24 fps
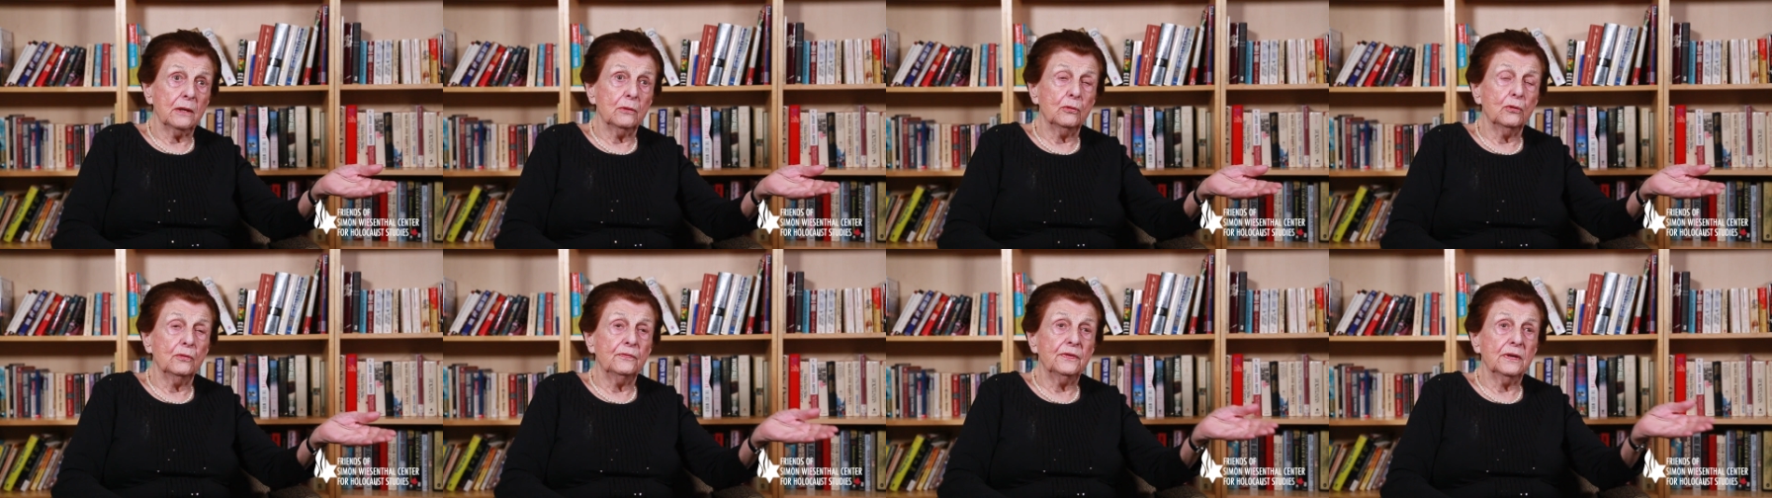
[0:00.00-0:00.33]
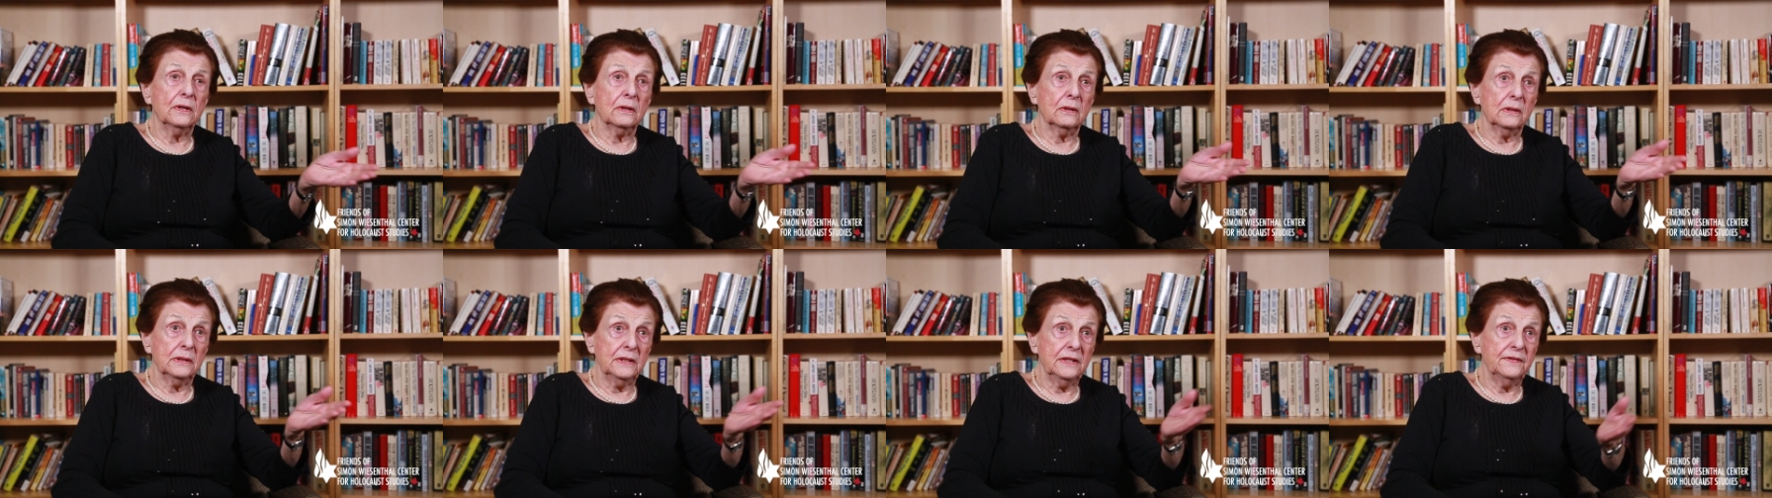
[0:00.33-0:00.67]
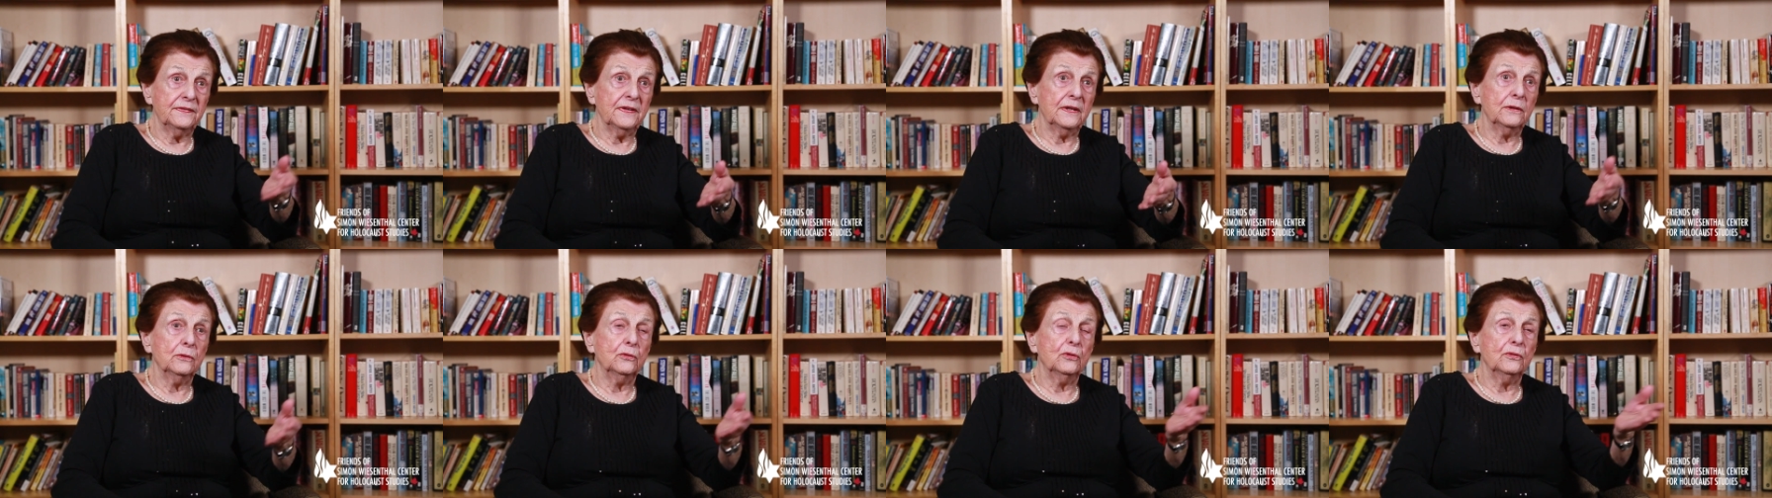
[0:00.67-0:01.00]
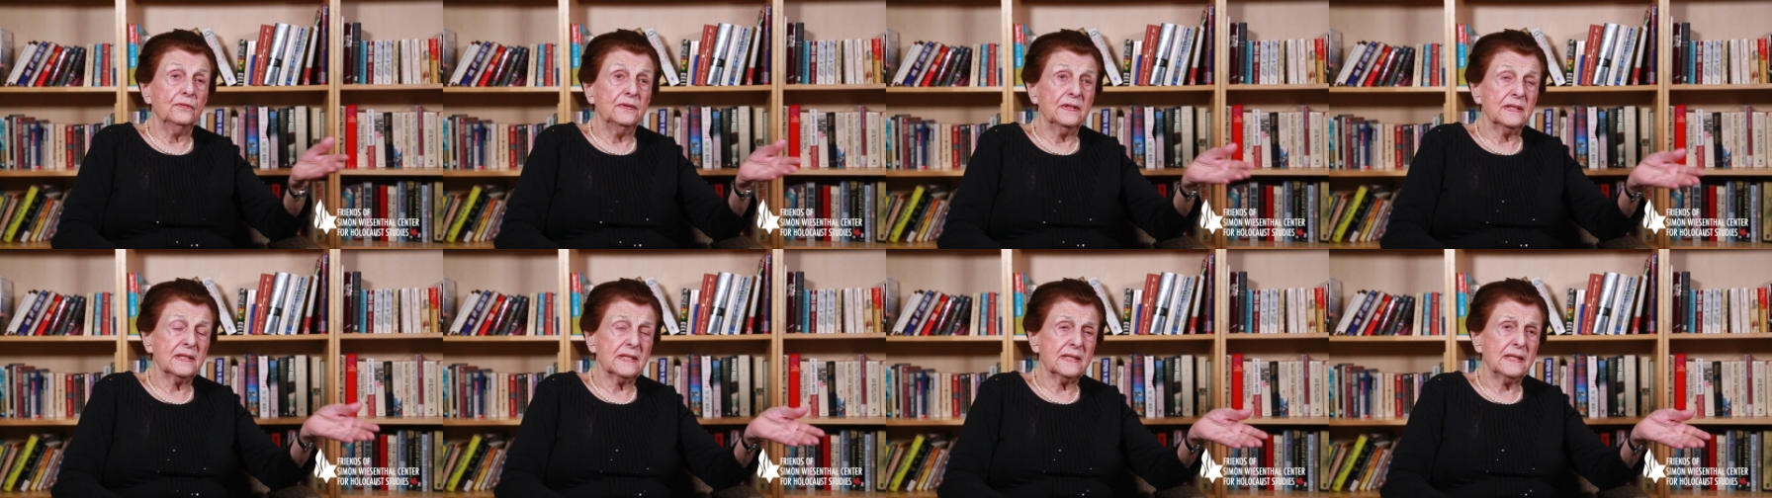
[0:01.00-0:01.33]
who will leave and who
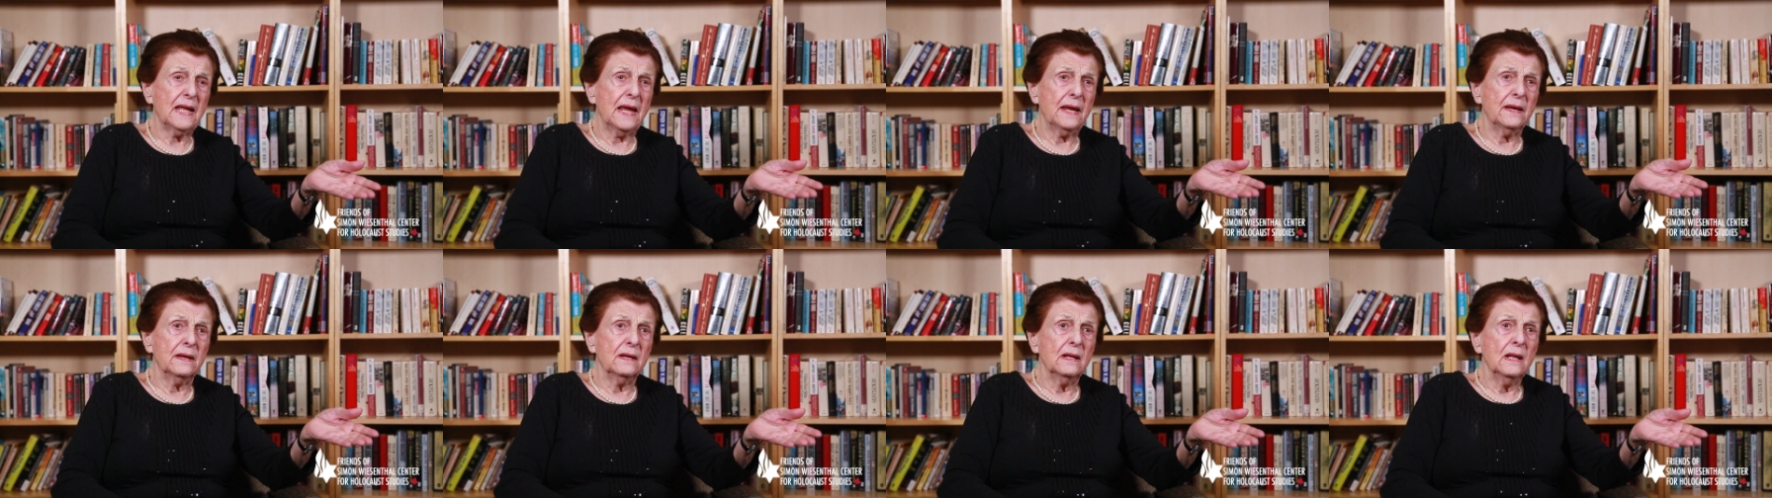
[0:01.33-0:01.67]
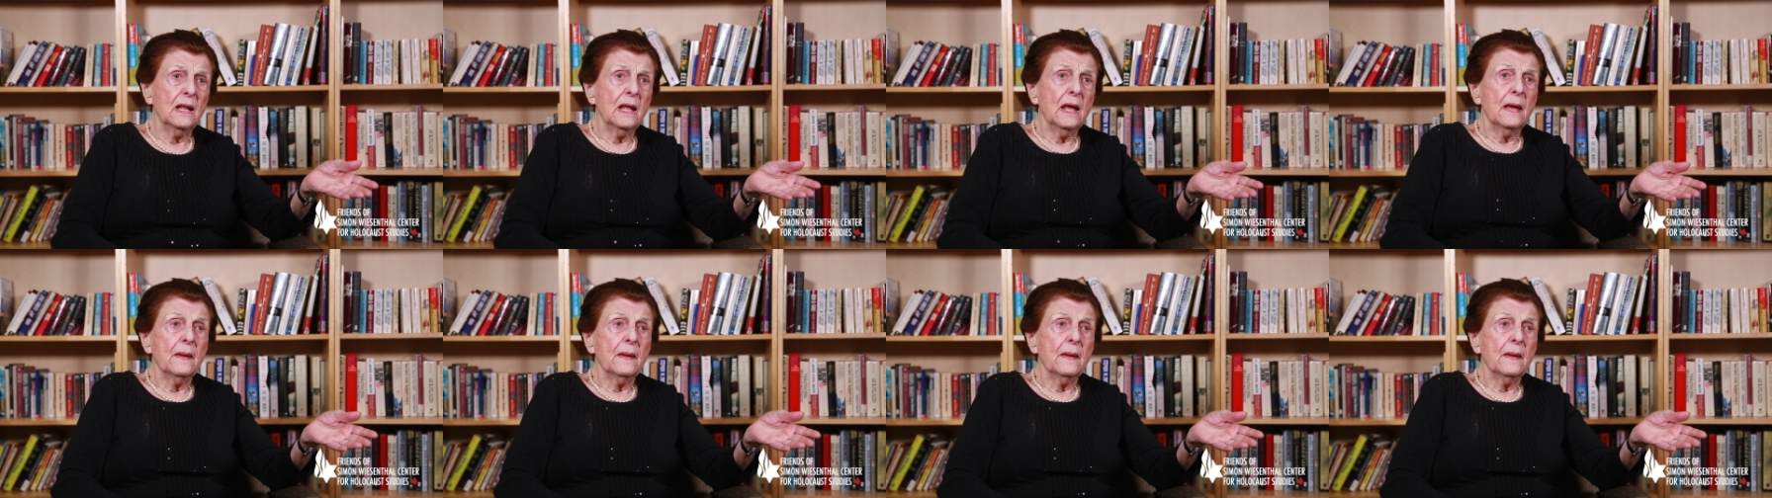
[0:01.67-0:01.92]
will stay.